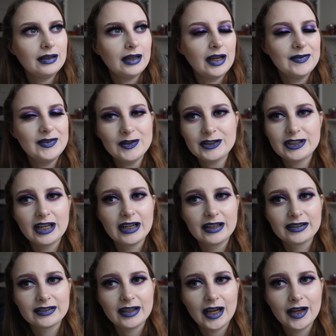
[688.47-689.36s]
I've looked at
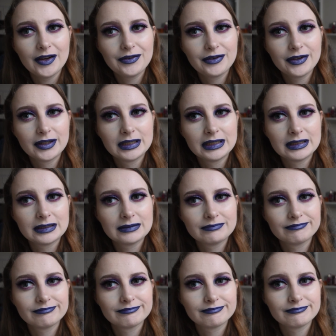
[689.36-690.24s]
her stuff.
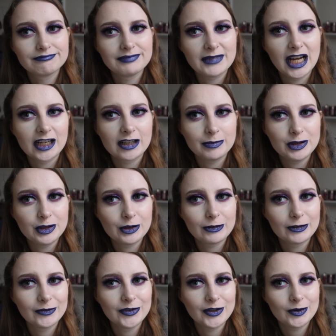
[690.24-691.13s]
I'm going to be
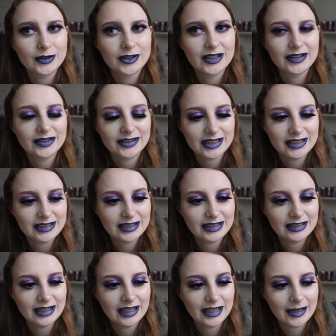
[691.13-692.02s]
doing a review on her skin
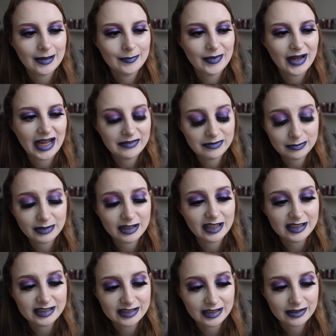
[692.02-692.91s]
tint and I haven't
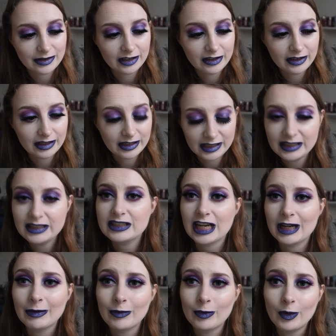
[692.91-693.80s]
liked it. The, each
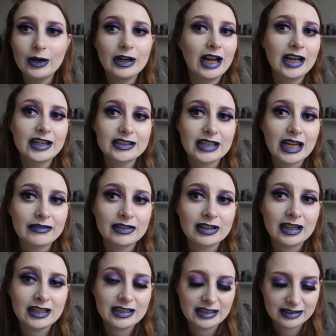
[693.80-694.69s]
time I've worn it I just
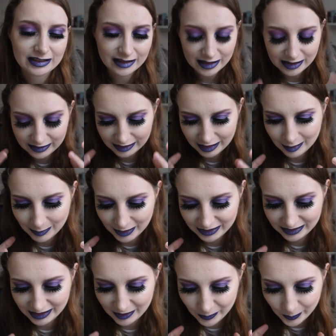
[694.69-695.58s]
haven't liked it. It's kind of sit on my
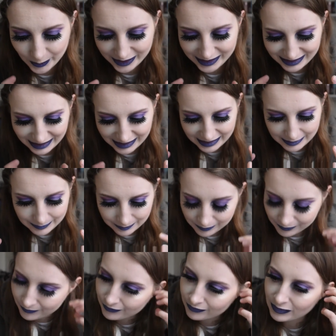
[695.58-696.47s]
skin weirdly
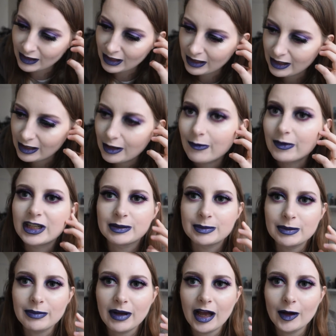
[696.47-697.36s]
when
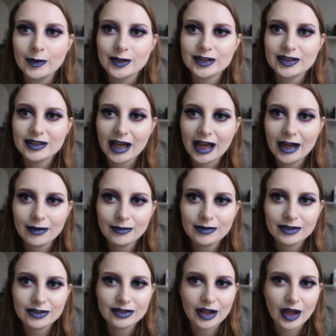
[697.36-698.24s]
it's been powdered
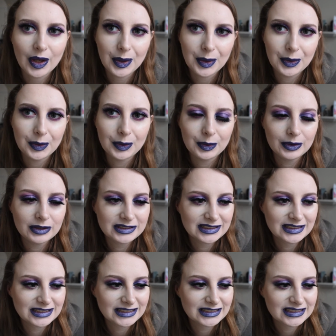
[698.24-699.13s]
down so
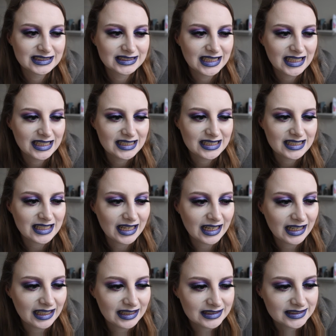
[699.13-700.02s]

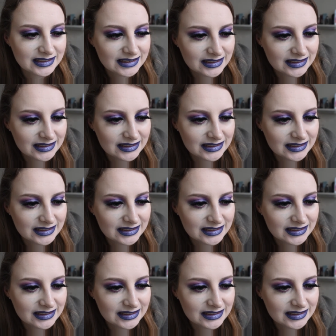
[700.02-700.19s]
yeah